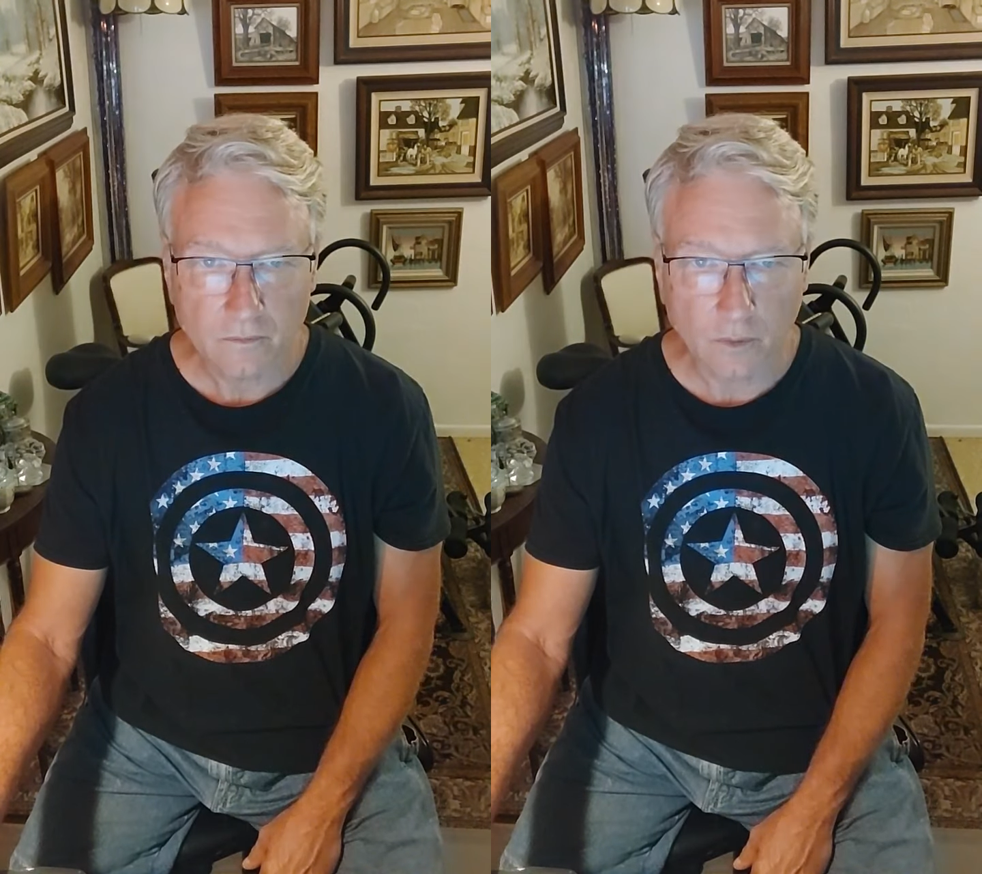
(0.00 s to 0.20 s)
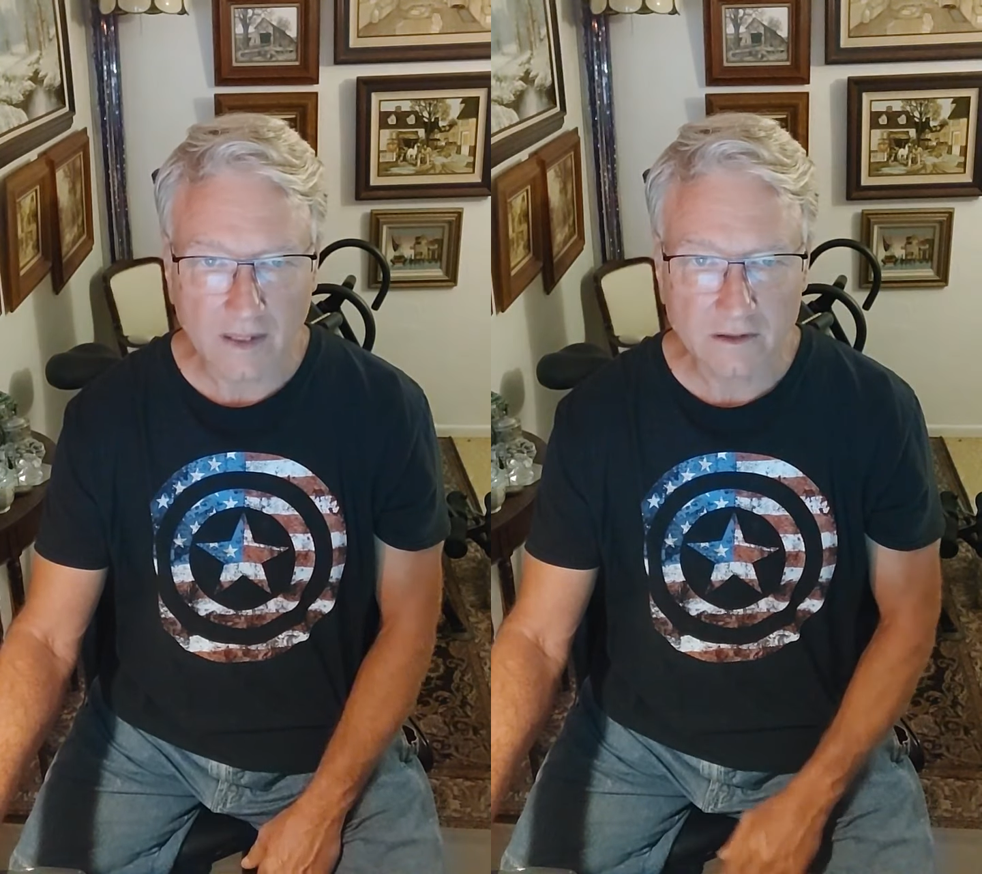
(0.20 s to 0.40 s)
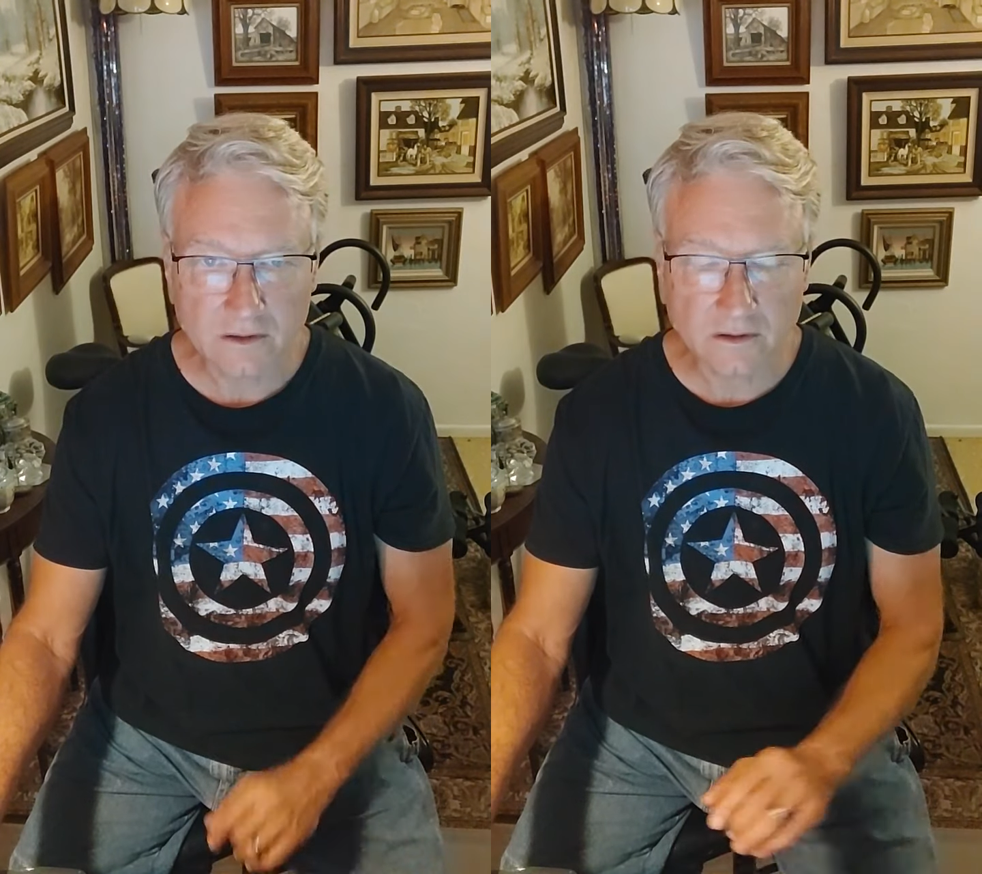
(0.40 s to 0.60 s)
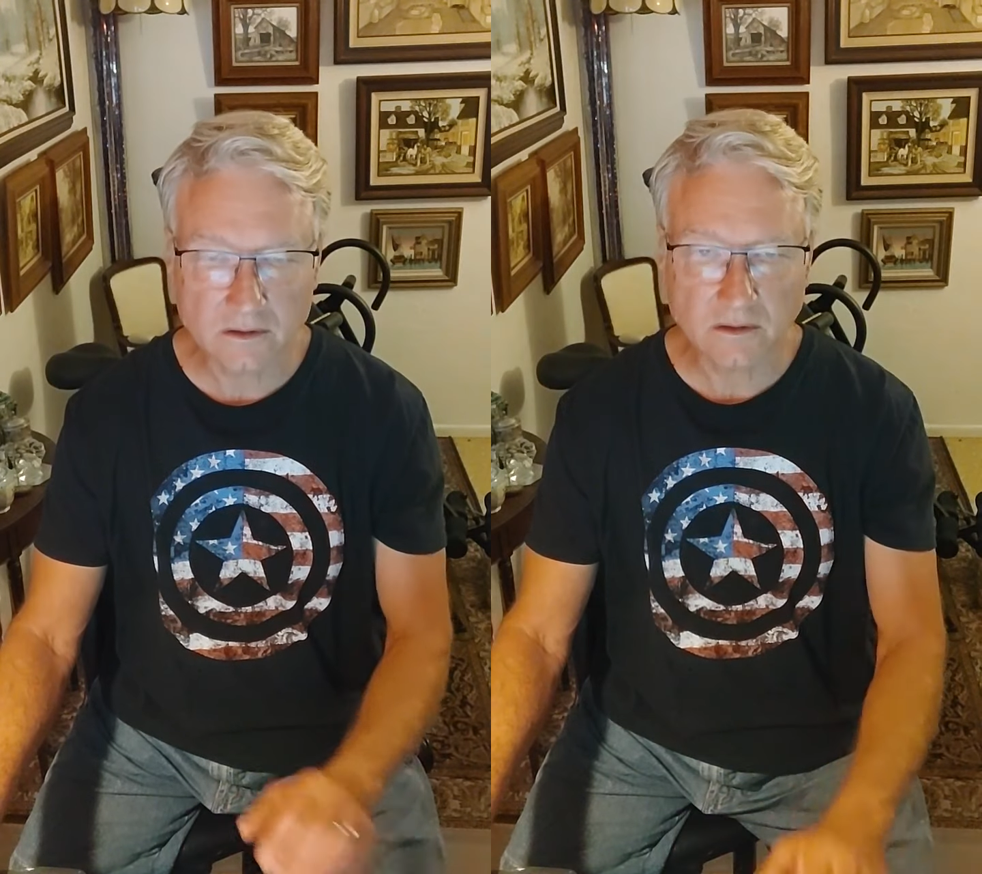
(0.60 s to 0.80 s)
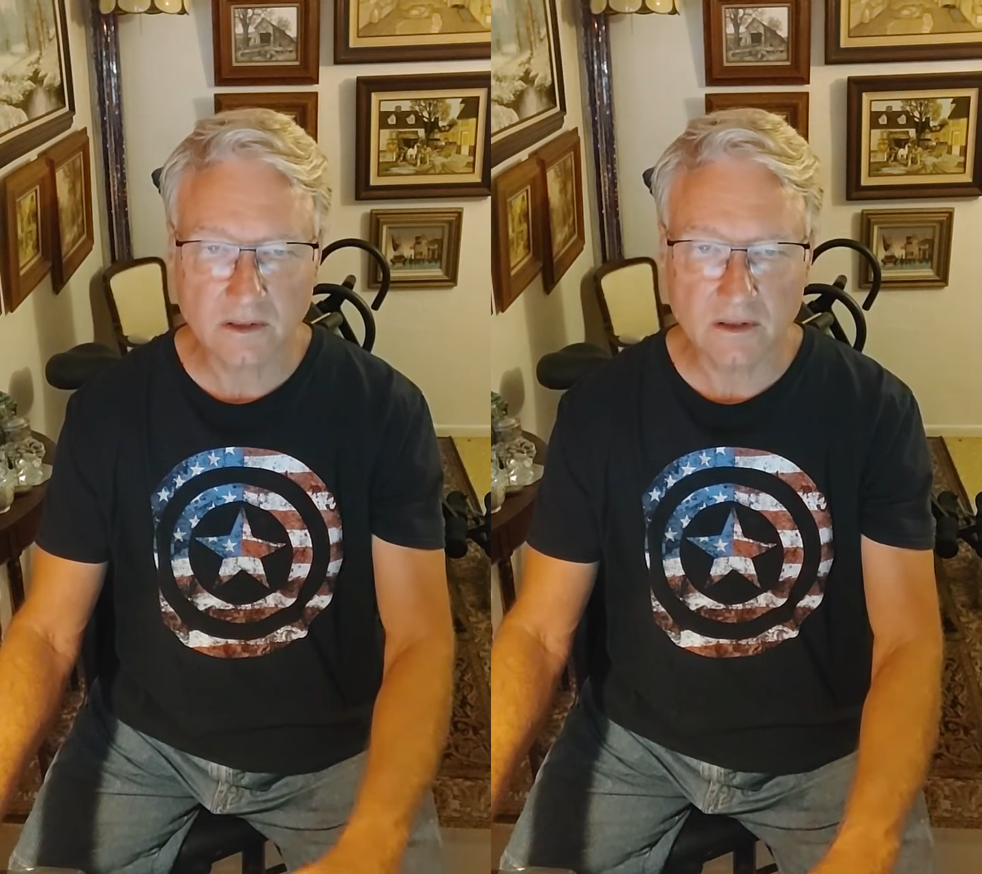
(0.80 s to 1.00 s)

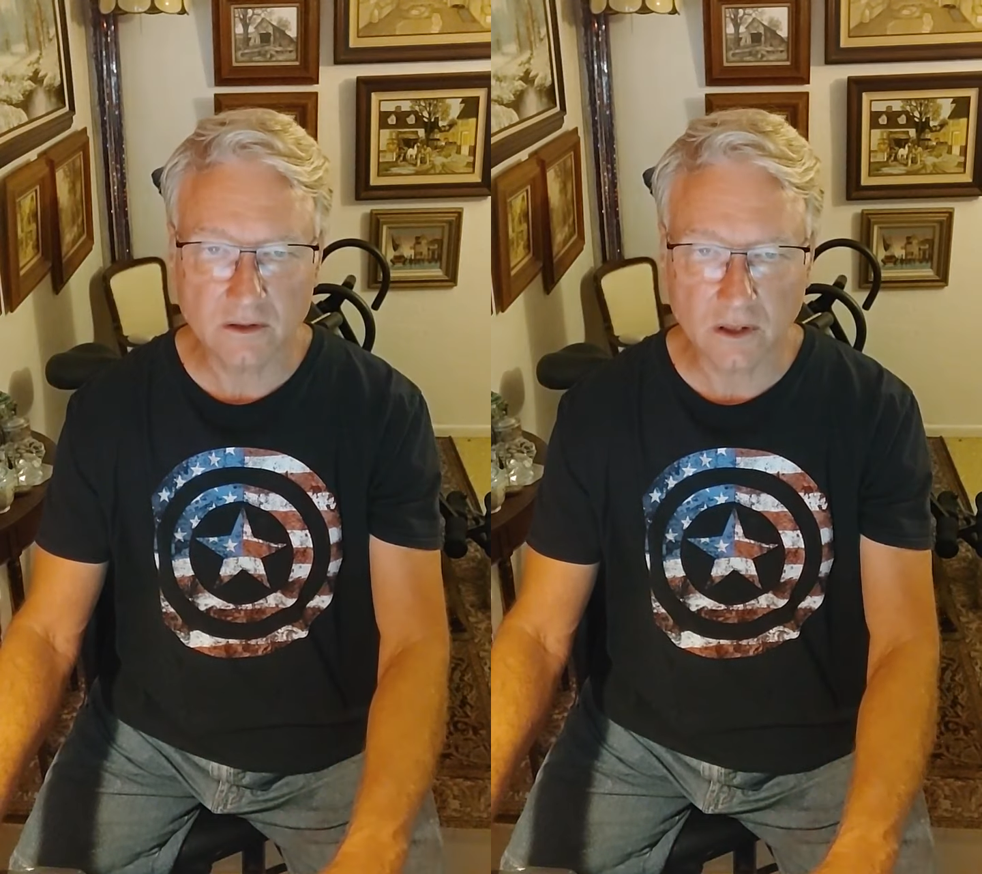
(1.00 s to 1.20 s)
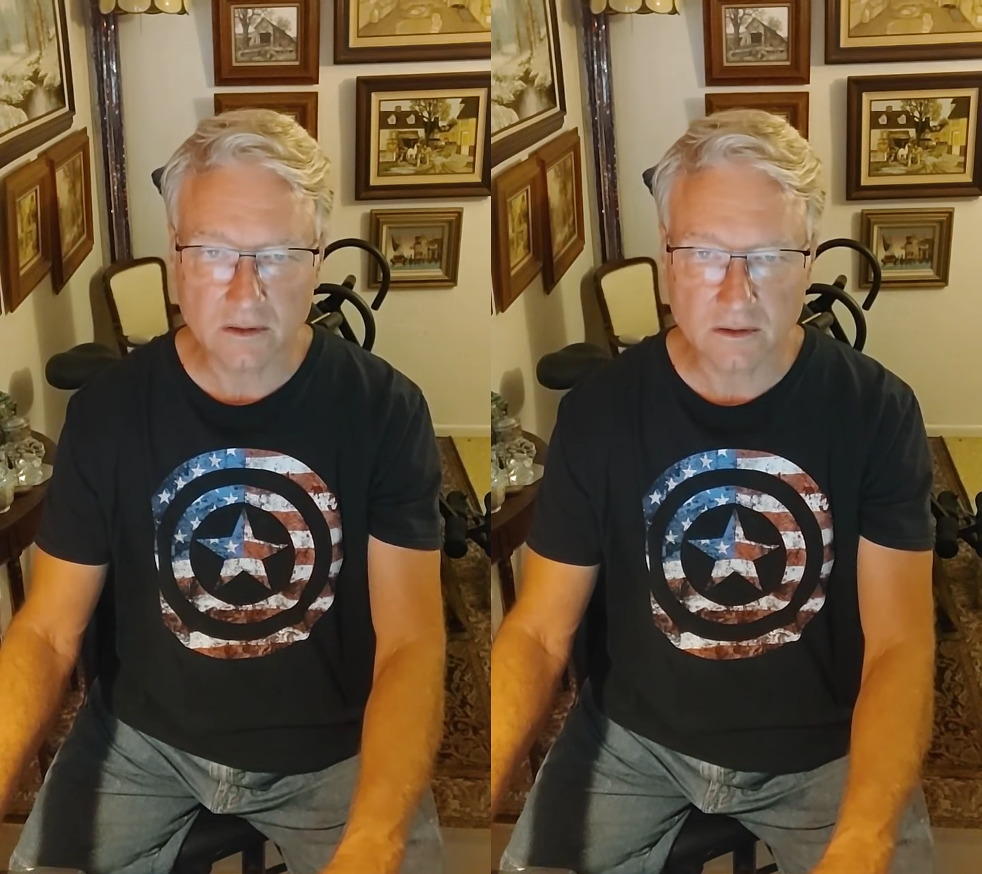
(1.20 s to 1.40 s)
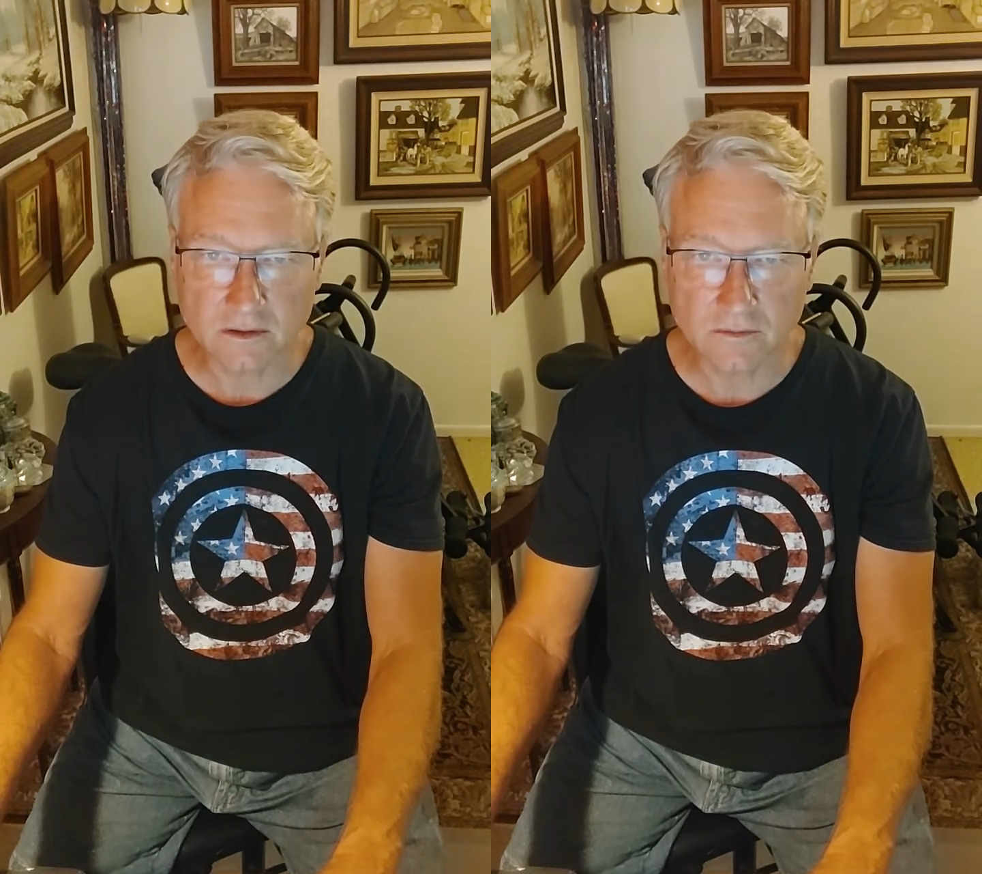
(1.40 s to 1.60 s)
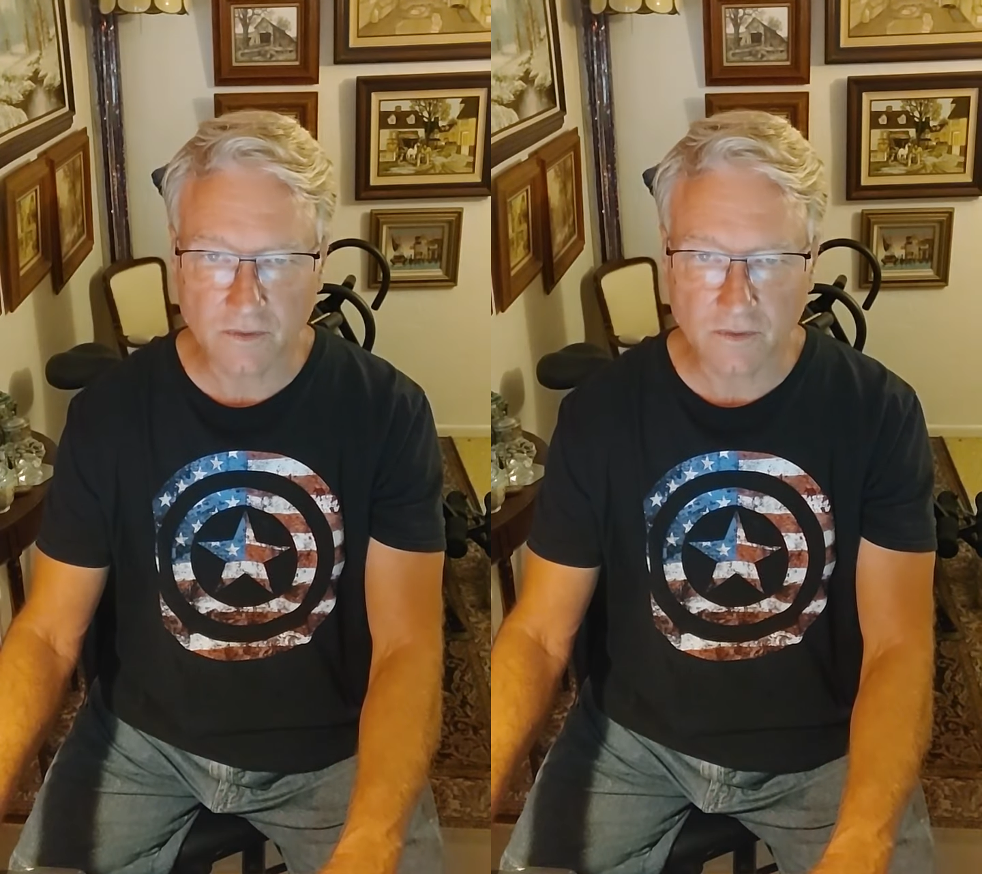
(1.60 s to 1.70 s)
righteousness, and justice.